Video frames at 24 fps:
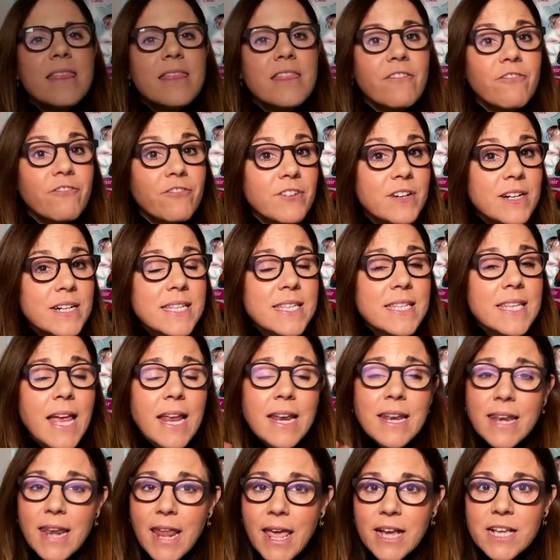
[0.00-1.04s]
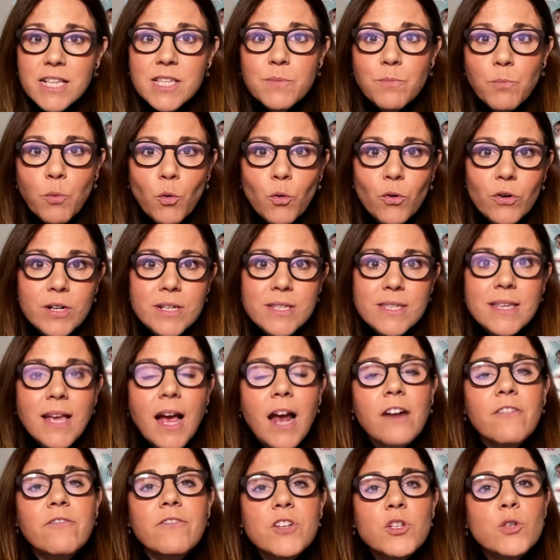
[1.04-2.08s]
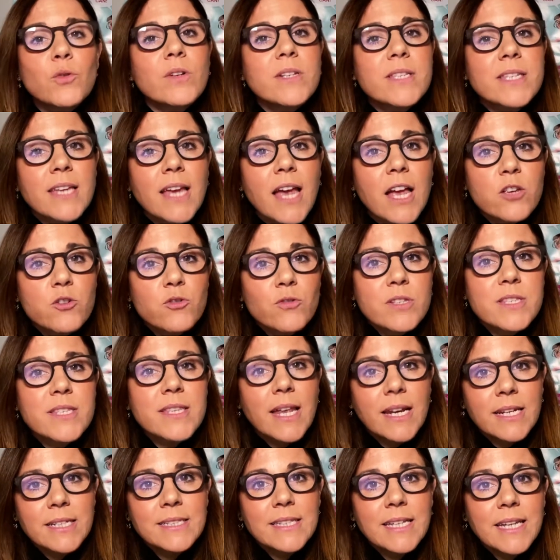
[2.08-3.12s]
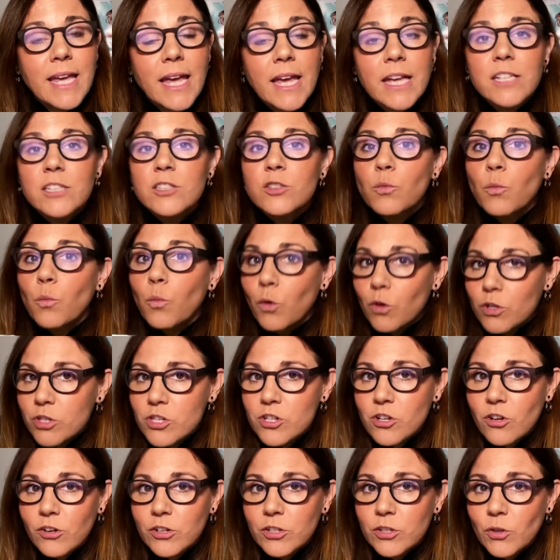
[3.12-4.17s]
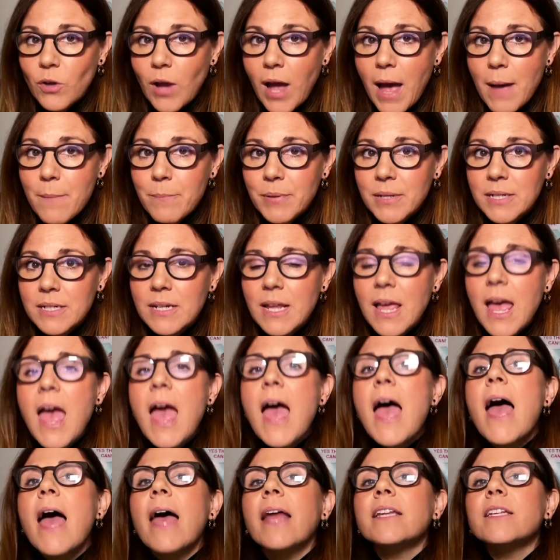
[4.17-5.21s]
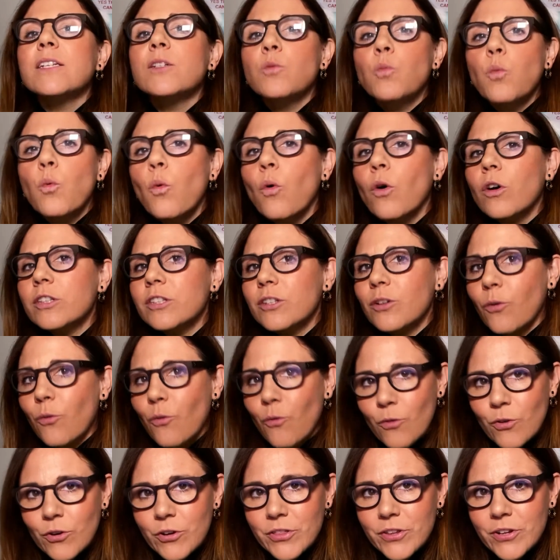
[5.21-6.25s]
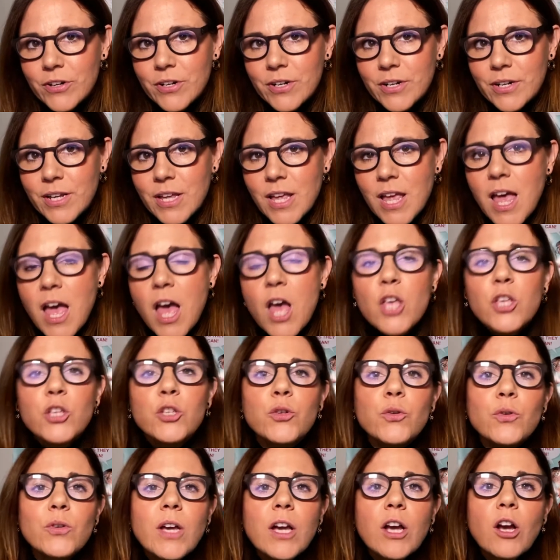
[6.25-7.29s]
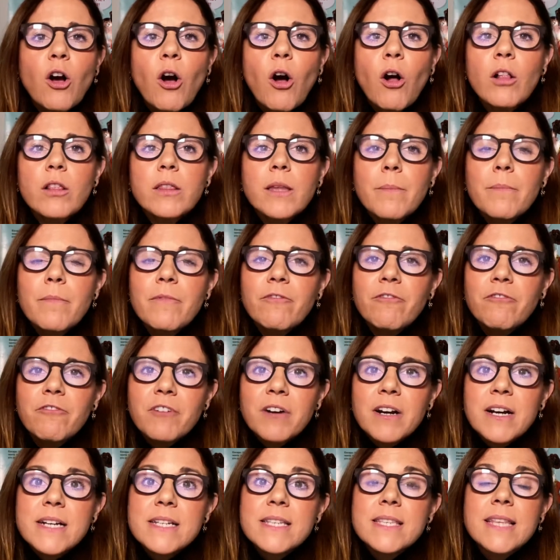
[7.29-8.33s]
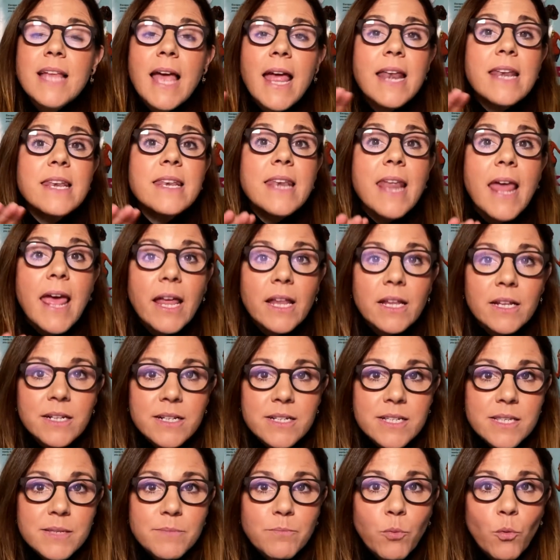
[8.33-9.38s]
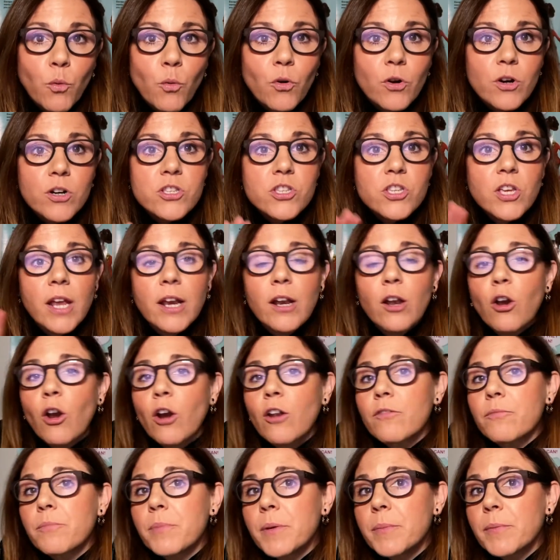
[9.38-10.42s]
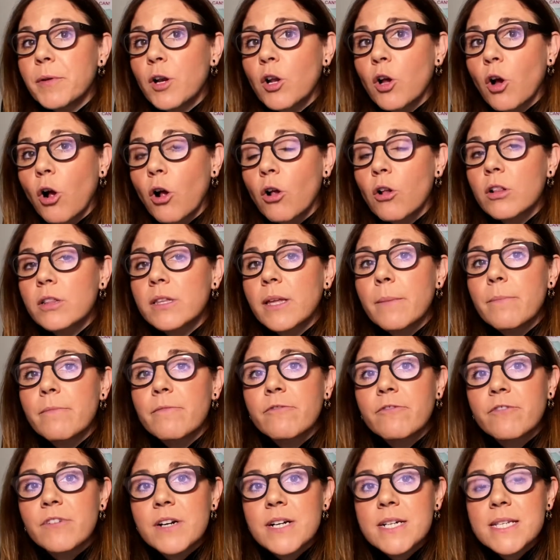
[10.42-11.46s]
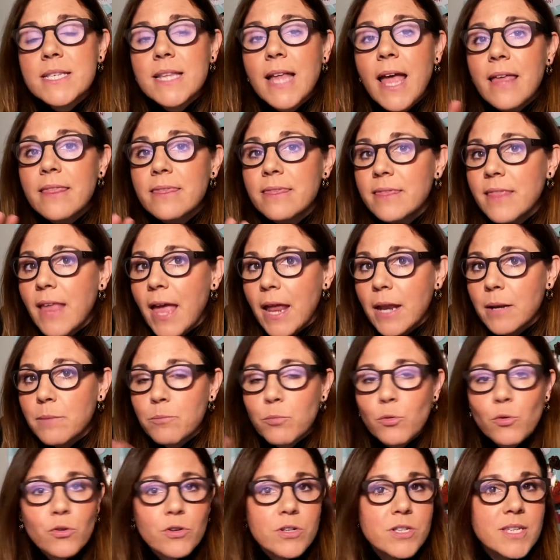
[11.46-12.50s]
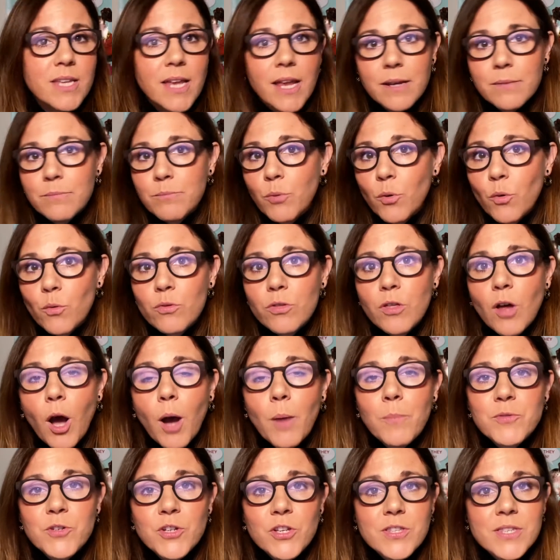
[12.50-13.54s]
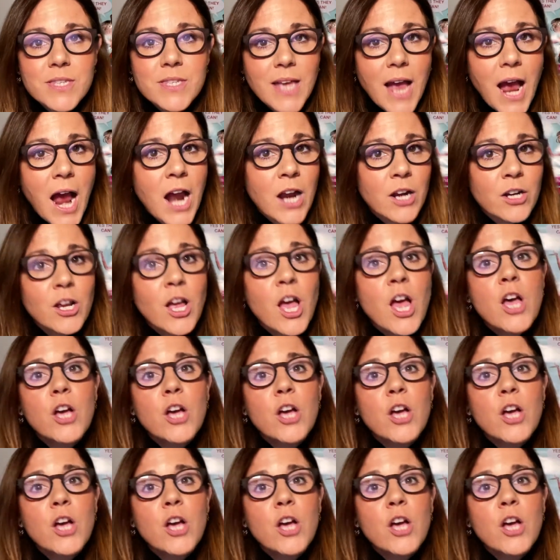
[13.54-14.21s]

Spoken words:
The first and next boards are visual schedules that indicate what's going to happen and in what order. You can call them first and next boards, and a lot of people call them first and then boards, and both options are